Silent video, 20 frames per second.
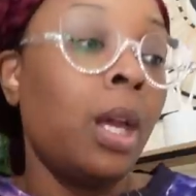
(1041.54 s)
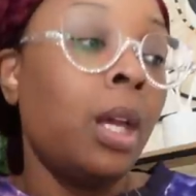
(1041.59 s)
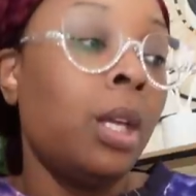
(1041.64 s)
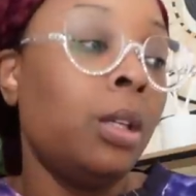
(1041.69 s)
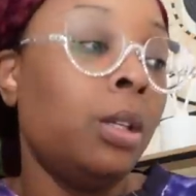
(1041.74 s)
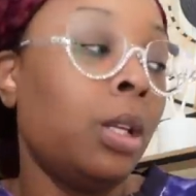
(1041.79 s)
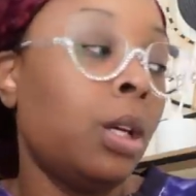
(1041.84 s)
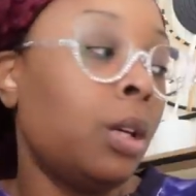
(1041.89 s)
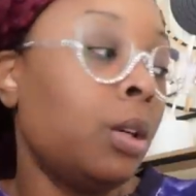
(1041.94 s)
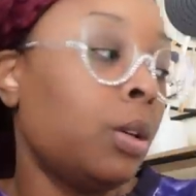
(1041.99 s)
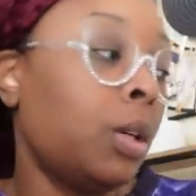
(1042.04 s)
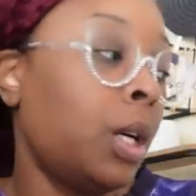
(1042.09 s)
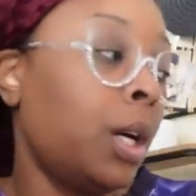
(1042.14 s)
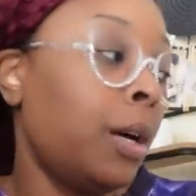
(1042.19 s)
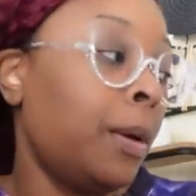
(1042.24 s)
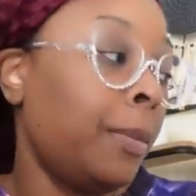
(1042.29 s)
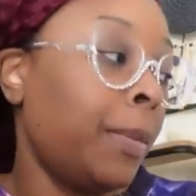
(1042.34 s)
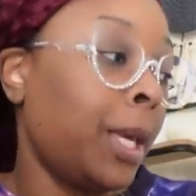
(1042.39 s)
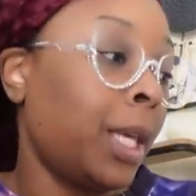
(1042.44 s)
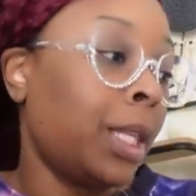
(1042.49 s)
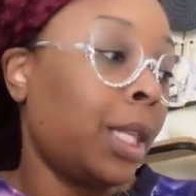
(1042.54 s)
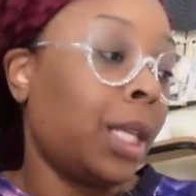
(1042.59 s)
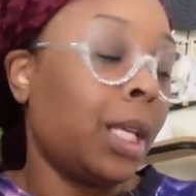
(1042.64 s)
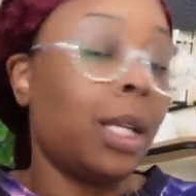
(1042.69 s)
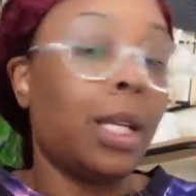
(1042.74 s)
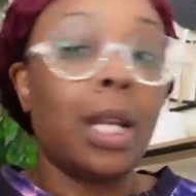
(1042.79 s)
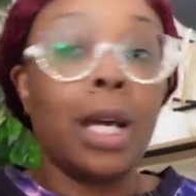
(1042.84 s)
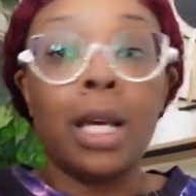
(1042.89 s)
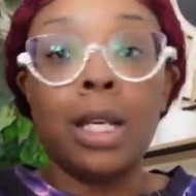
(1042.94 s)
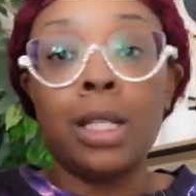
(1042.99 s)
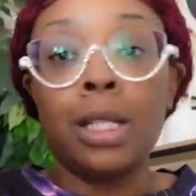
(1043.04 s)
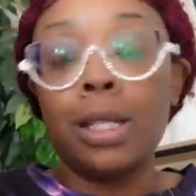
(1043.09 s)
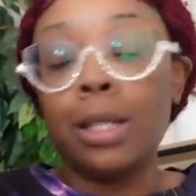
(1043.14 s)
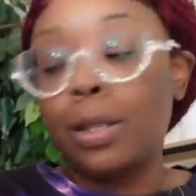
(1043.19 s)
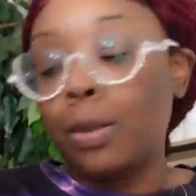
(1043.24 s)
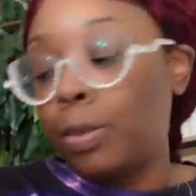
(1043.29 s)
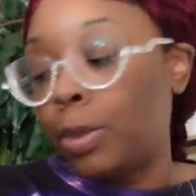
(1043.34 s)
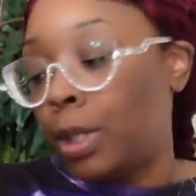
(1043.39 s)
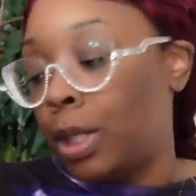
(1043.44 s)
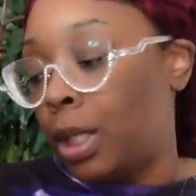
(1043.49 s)
you know, combat that
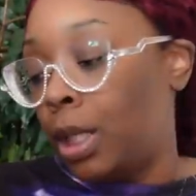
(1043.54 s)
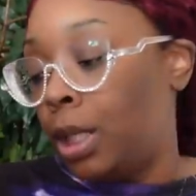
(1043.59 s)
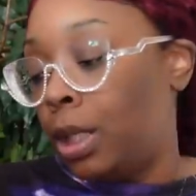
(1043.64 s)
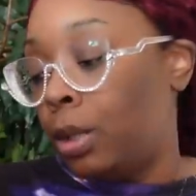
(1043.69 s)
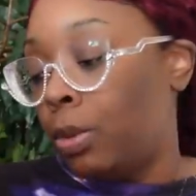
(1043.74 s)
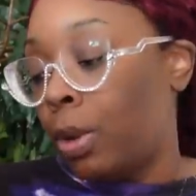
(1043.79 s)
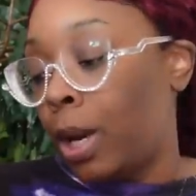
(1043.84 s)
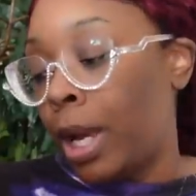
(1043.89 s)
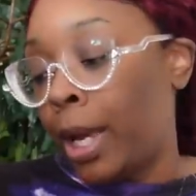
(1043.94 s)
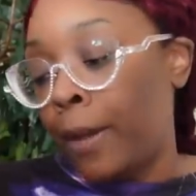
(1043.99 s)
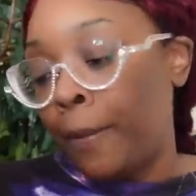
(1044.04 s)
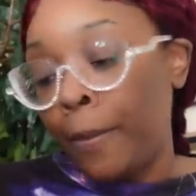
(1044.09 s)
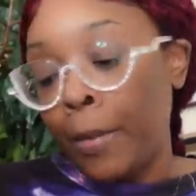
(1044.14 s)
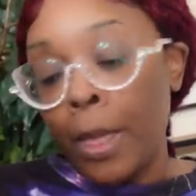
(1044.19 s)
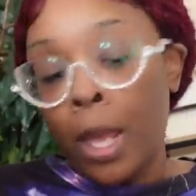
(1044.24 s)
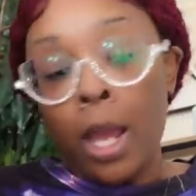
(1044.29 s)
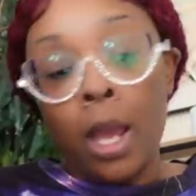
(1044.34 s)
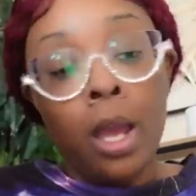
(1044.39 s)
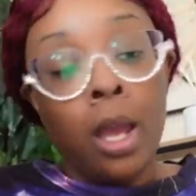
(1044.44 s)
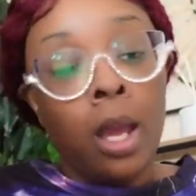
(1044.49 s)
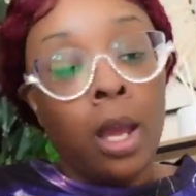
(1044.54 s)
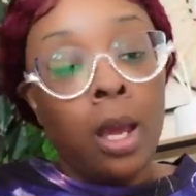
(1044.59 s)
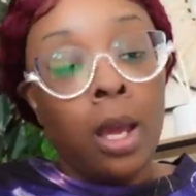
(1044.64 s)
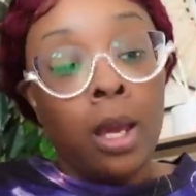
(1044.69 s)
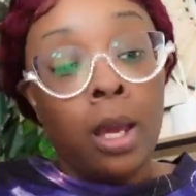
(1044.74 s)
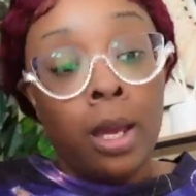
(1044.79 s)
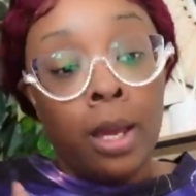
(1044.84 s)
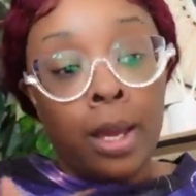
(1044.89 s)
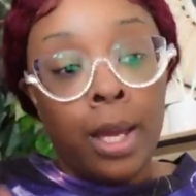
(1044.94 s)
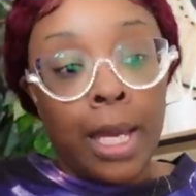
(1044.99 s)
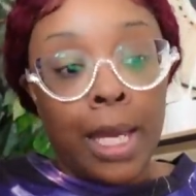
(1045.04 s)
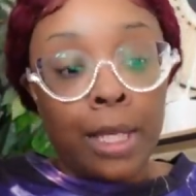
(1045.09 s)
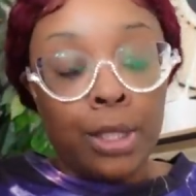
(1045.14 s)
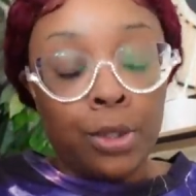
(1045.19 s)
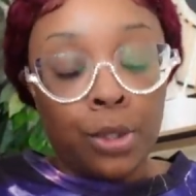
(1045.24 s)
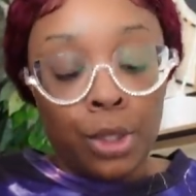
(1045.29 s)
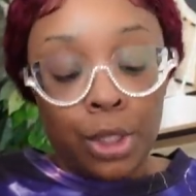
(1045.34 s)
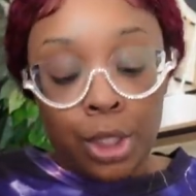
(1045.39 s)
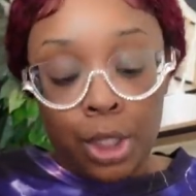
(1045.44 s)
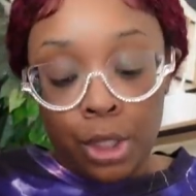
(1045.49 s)
nauseous. But anyway, I
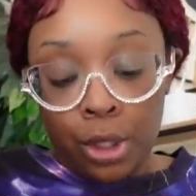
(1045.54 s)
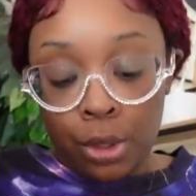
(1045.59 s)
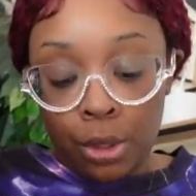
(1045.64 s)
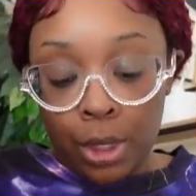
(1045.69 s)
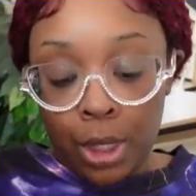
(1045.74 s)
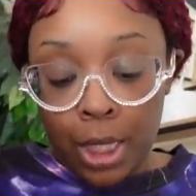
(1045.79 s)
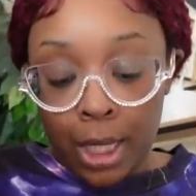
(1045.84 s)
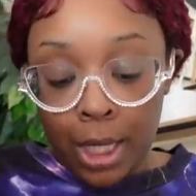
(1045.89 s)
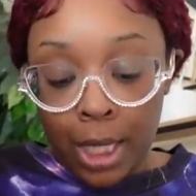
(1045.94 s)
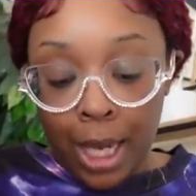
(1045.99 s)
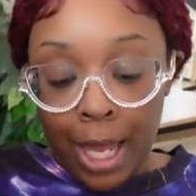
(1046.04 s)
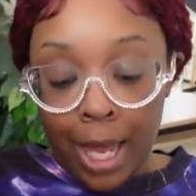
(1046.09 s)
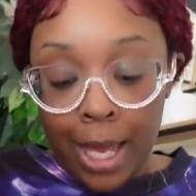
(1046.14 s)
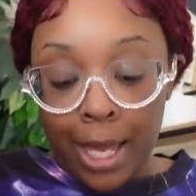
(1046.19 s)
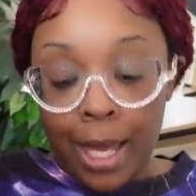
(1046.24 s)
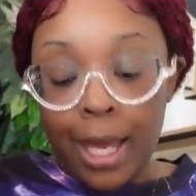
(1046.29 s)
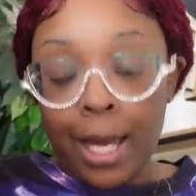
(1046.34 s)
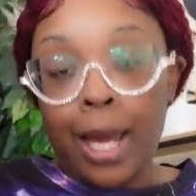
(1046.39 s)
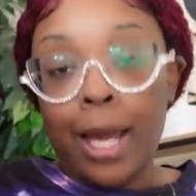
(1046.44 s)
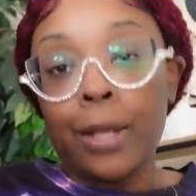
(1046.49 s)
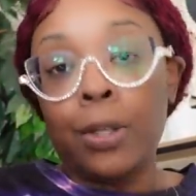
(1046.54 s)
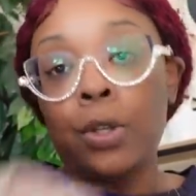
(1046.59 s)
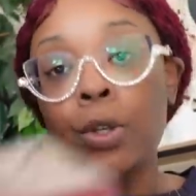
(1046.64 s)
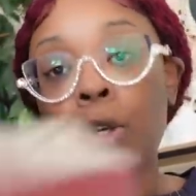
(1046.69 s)
drink ginger tea a lot. I got